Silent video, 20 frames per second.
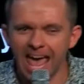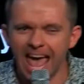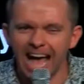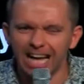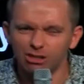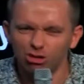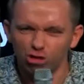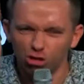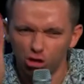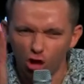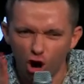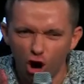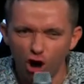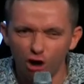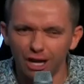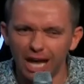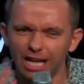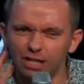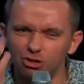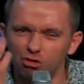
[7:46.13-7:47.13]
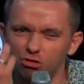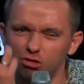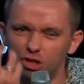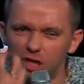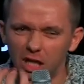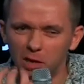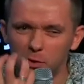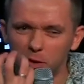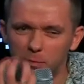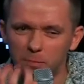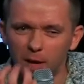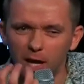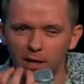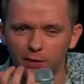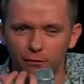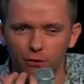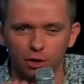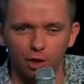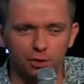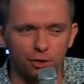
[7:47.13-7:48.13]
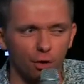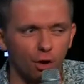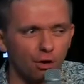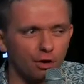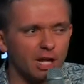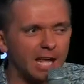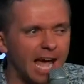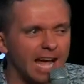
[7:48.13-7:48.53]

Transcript: As long as you deal with painful authority